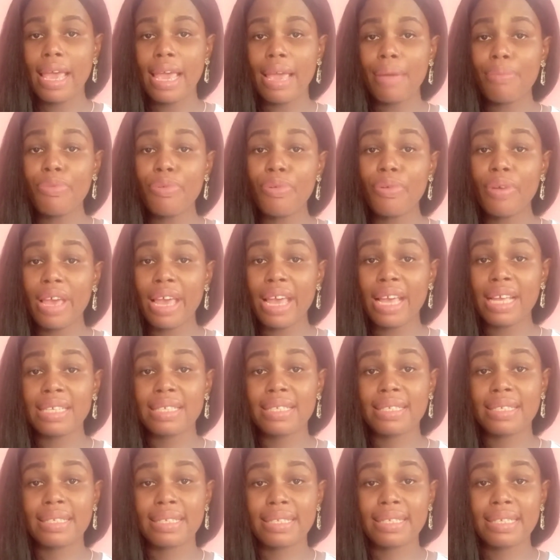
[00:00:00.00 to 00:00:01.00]

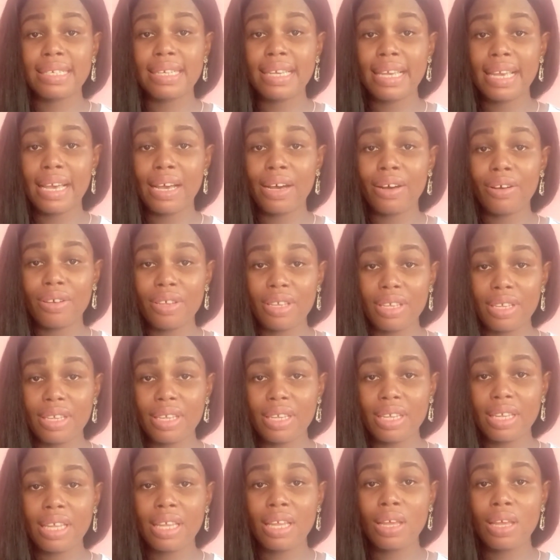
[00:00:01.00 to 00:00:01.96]
Muscle.